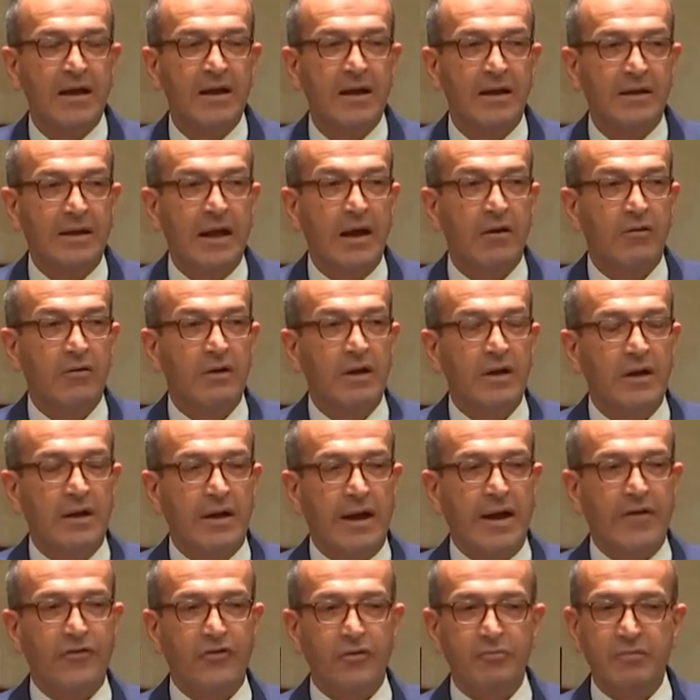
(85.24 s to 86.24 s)
Now,
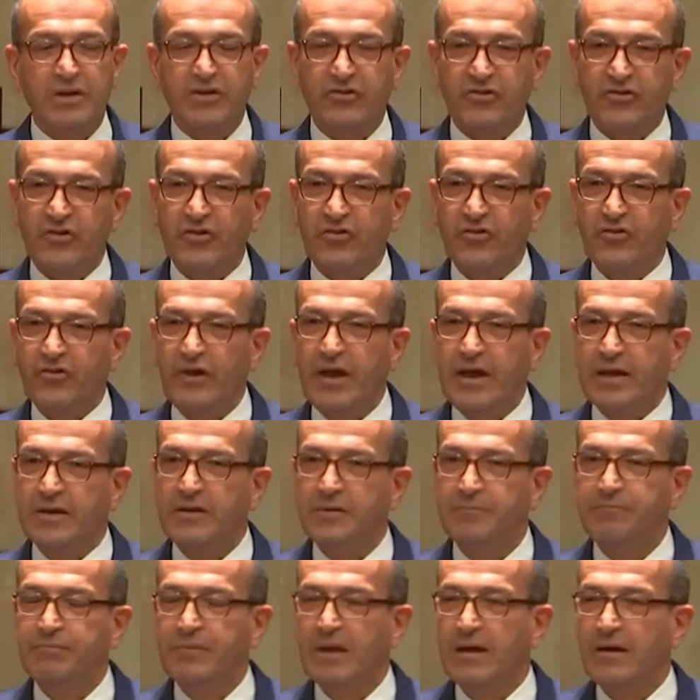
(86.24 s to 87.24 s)
as the minister said,
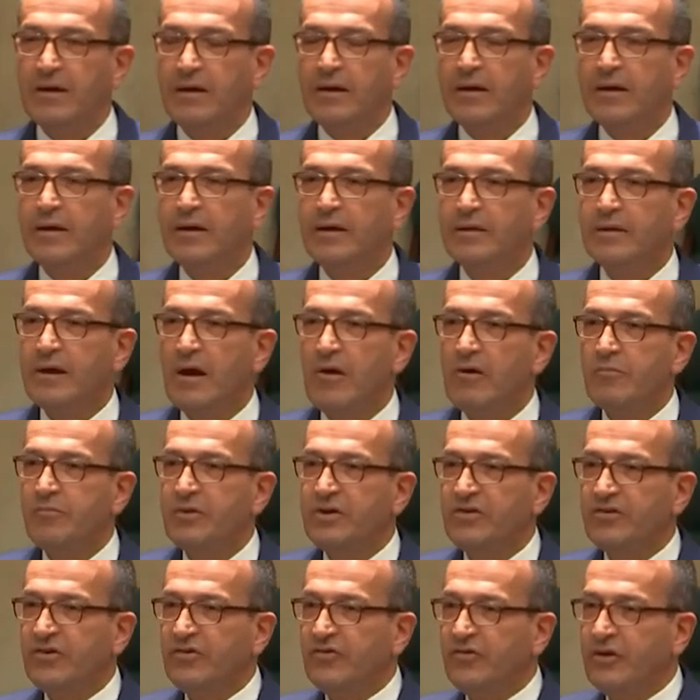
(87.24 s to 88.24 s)
the current
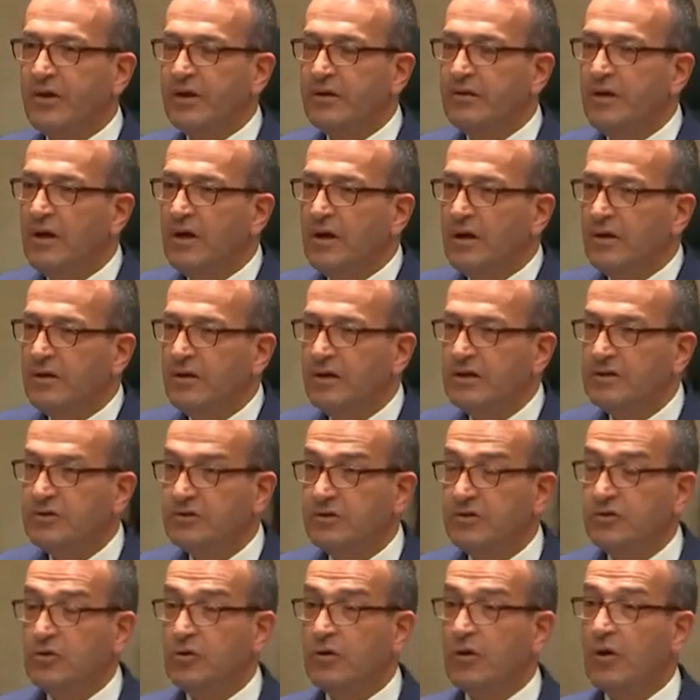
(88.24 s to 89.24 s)
minister said, yes, the
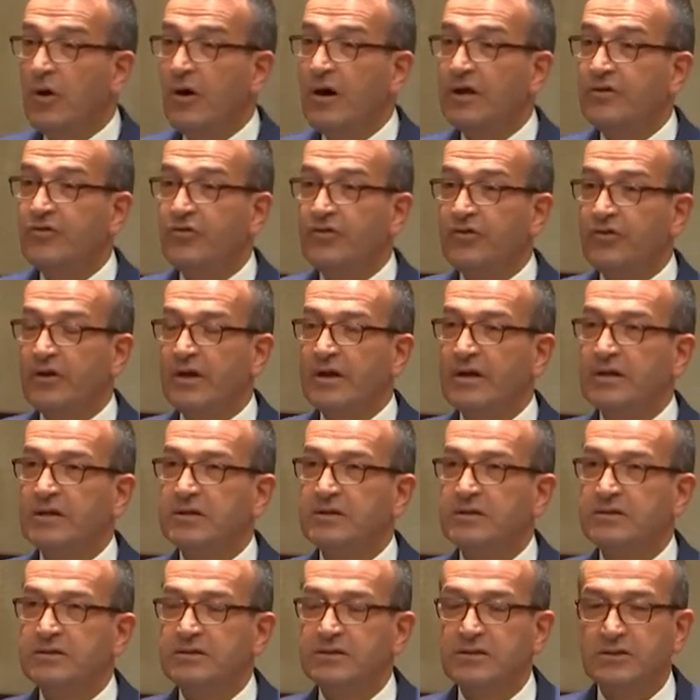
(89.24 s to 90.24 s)
new alliance
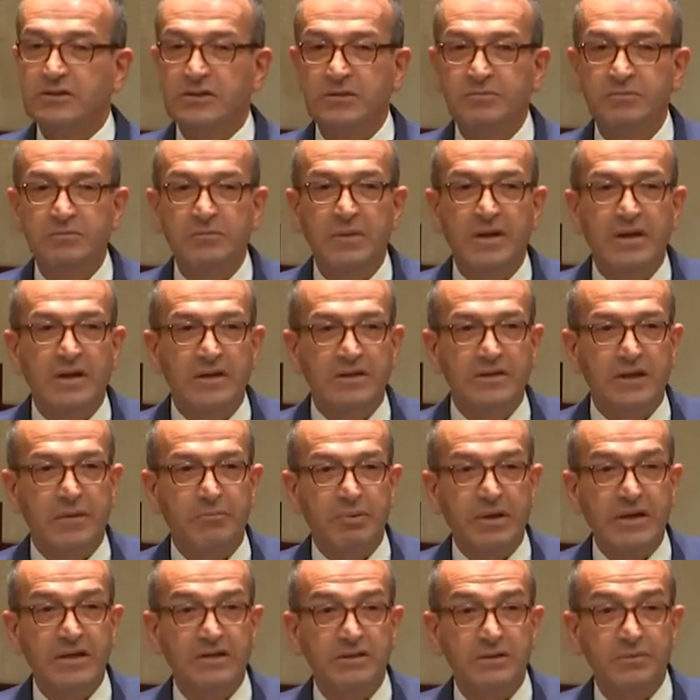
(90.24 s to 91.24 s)
system
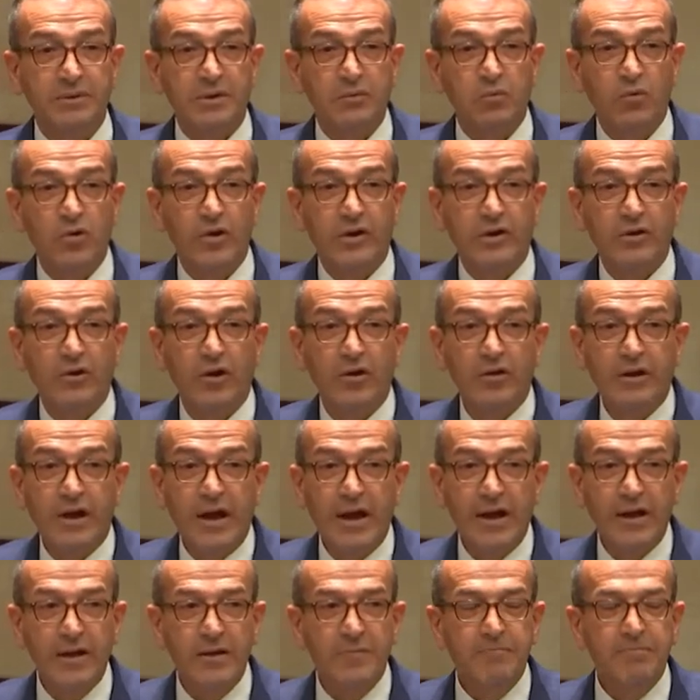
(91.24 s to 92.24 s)
appears to be working
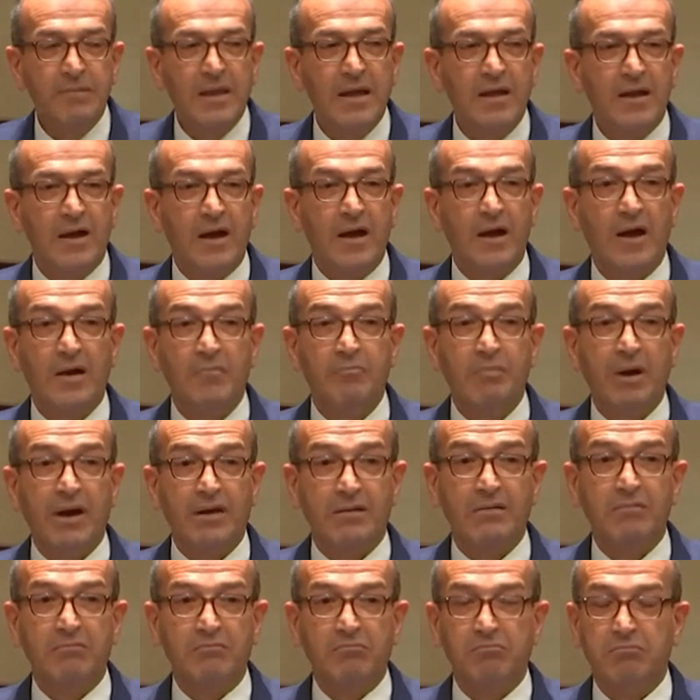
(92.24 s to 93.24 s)
okay,
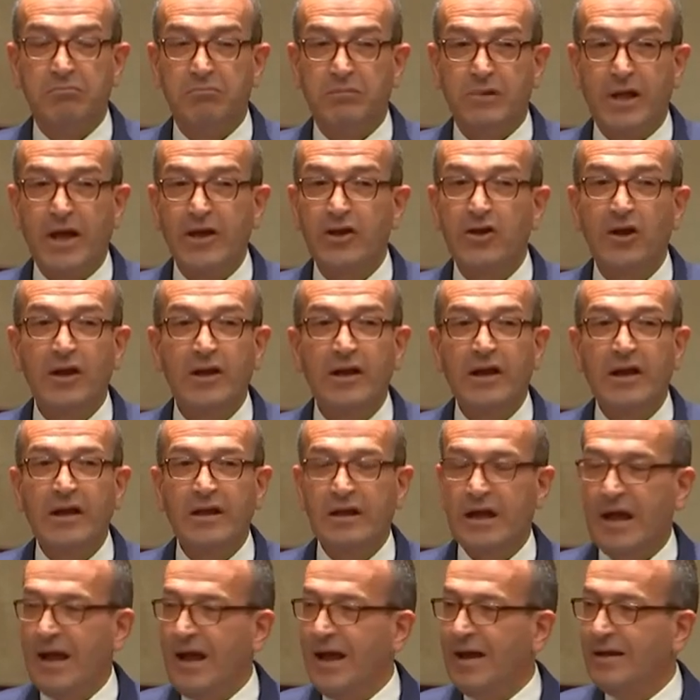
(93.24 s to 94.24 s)
but they can only
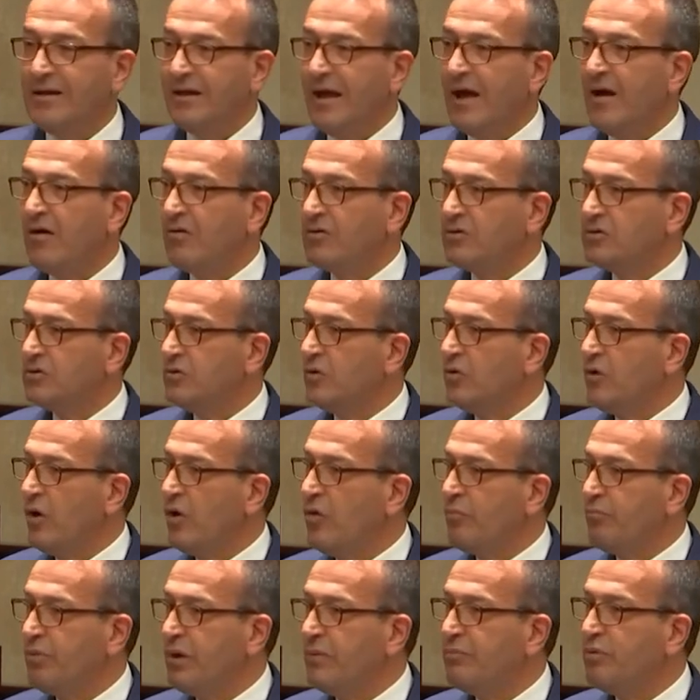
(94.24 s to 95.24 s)
hand out or
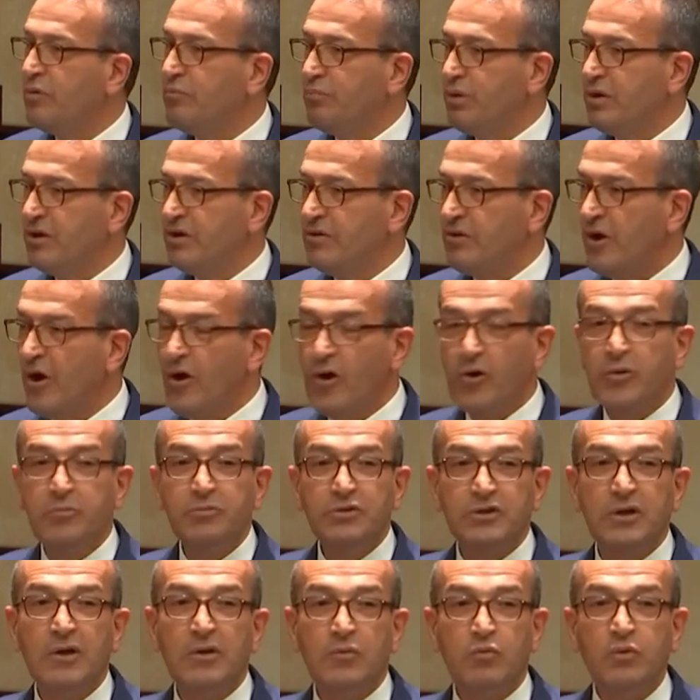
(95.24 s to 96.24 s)
help people put in
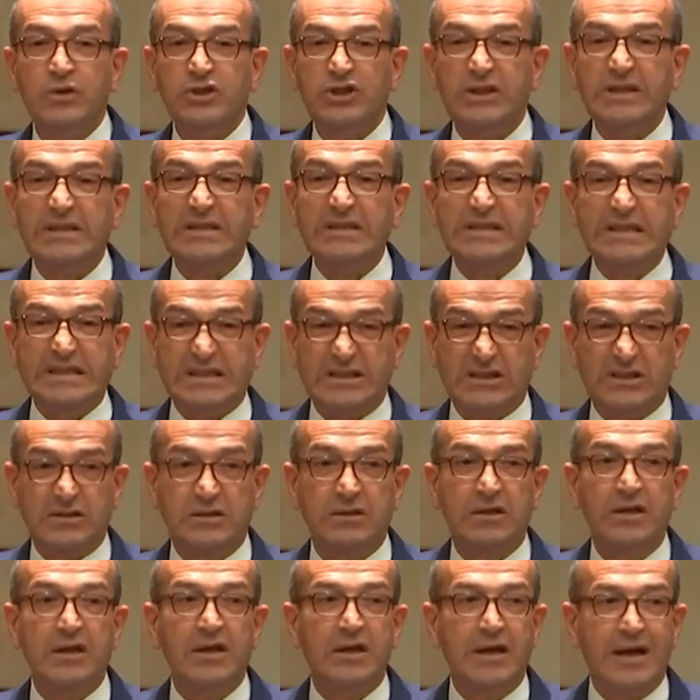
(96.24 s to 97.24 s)
homes which exist,
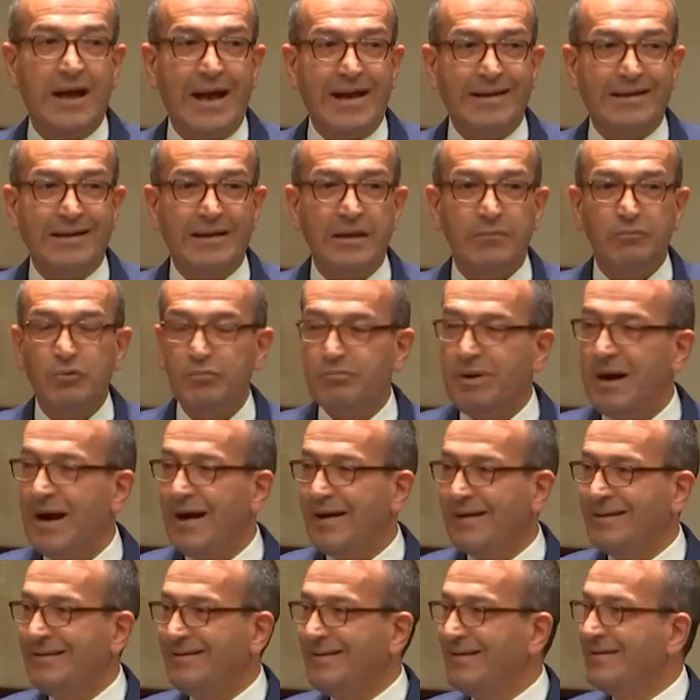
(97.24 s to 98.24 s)
and the Liberal
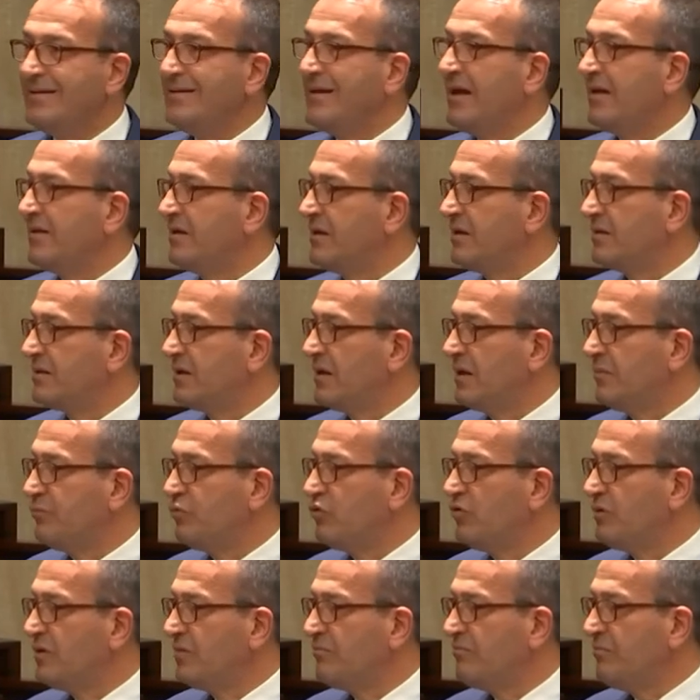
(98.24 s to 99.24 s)
Party did nothing. The
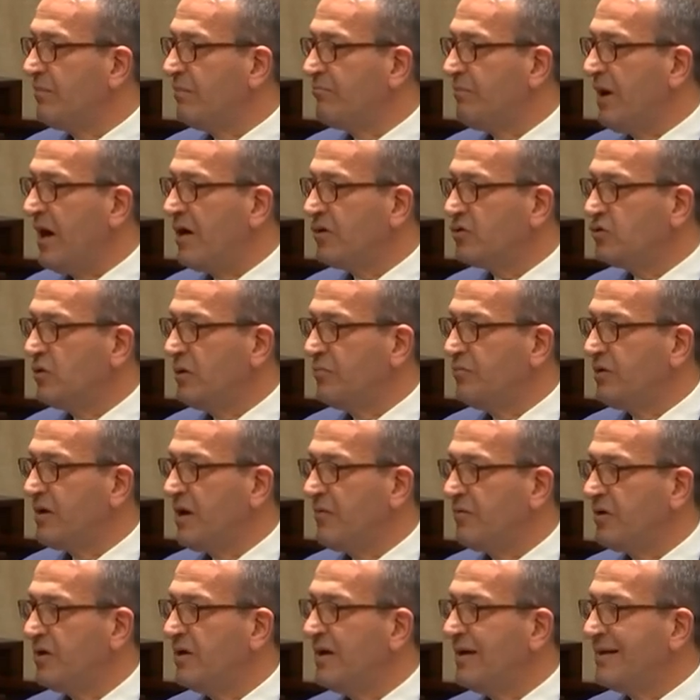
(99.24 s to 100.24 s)
Marshall Liberal
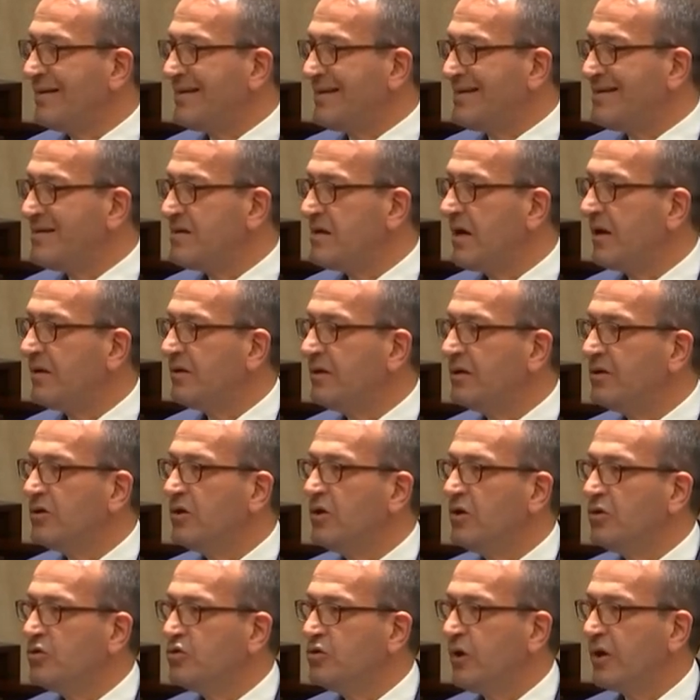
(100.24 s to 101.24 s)
government did nothing
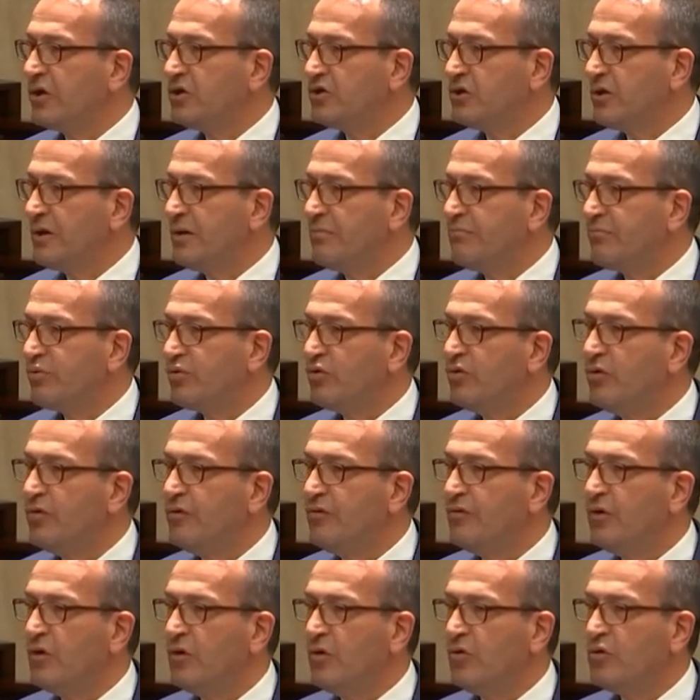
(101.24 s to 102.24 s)
to actually
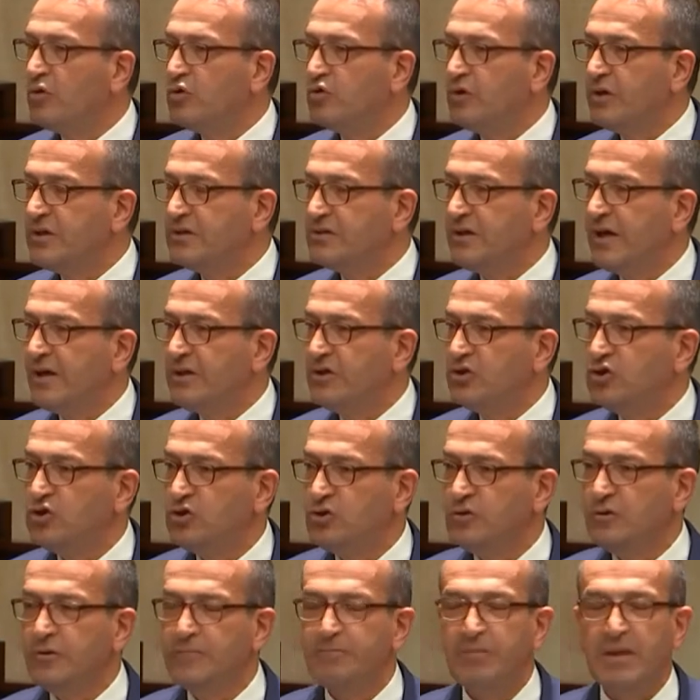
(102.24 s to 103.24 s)
improve or address that
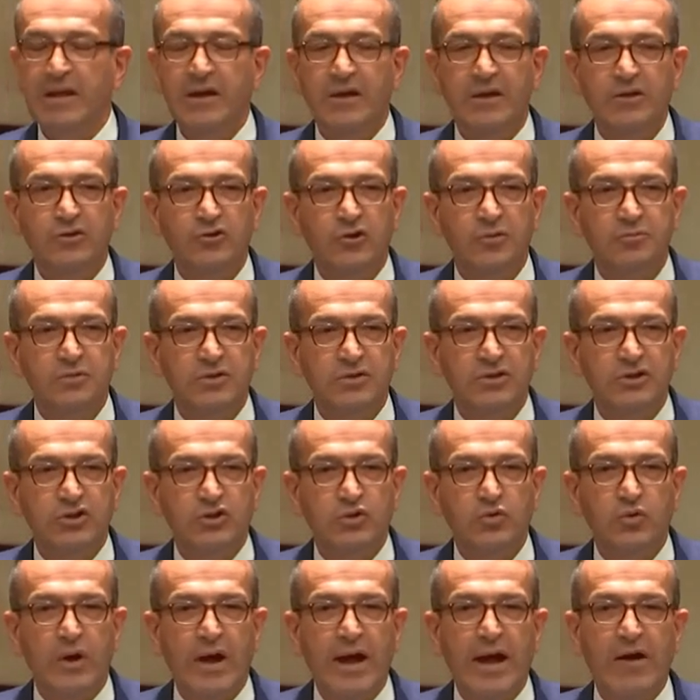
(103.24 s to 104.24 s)
issue in terms of
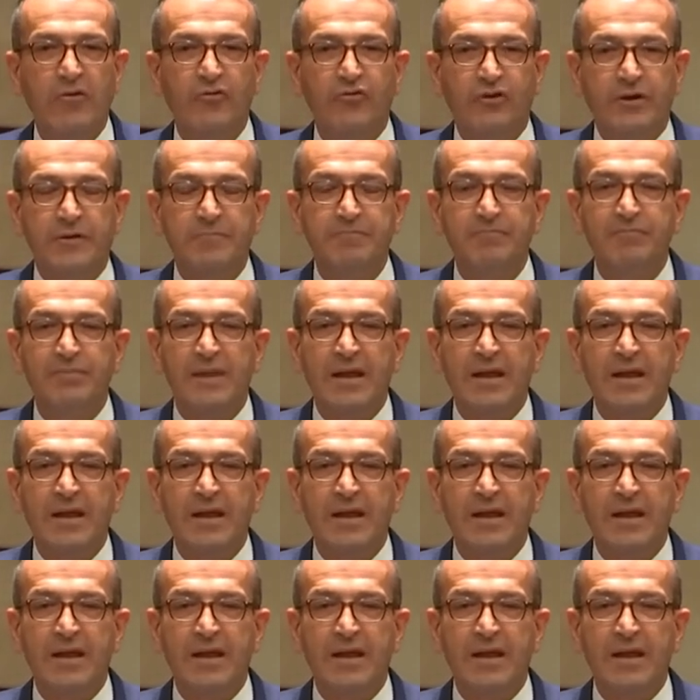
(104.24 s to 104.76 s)
additional housing.